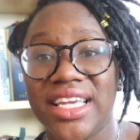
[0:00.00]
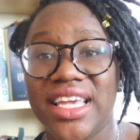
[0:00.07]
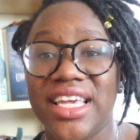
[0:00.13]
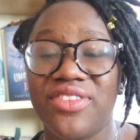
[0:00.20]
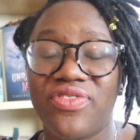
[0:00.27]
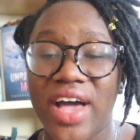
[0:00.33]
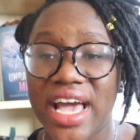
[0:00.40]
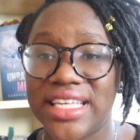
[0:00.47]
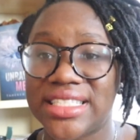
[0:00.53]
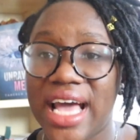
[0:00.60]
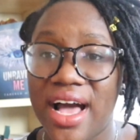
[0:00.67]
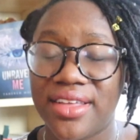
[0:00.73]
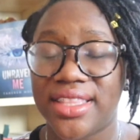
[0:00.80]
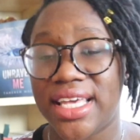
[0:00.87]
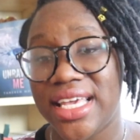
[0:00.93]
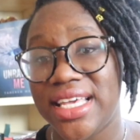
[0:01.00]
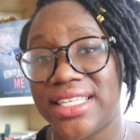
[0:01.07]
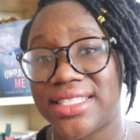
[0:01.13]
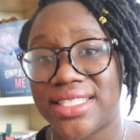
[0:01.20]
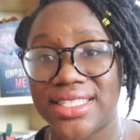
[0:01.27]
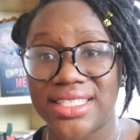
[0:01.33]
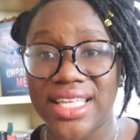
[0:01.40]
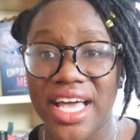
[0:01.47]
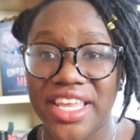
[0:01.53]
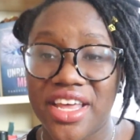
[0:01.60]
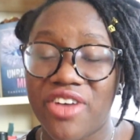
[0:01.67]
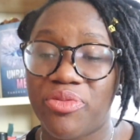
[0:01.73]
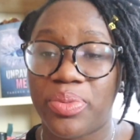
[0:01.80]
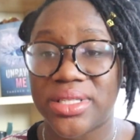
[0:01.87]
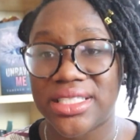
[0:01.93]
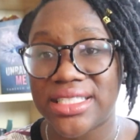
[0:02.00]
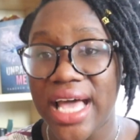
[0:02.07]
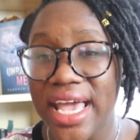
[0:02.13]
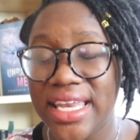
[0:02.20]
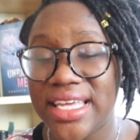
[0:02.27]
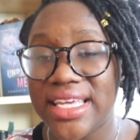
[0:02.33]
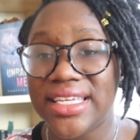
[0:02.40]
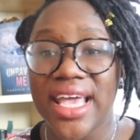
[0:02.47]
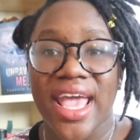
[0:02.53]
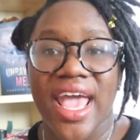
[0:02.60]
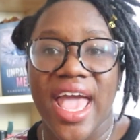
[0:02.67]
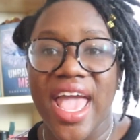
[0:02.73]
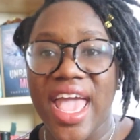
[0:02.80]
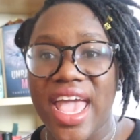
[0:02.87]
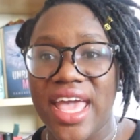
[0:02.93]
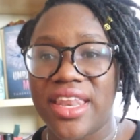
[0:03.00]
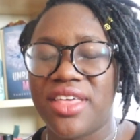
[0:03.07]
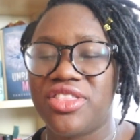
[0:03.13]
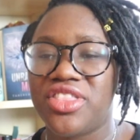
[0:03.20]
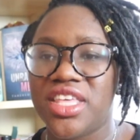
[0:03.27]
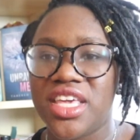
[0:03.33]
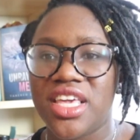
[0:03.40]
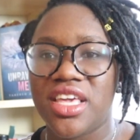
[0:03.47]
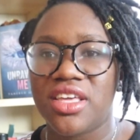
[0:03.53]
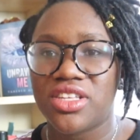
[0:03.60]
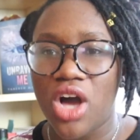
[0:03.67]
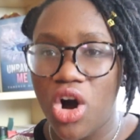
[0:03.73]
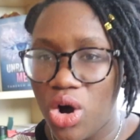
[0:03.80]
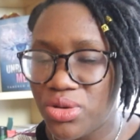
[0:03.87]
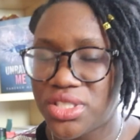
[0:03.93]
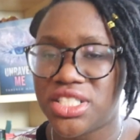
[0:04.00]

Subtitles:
He finds out that he is the son of Poseidon, and the whole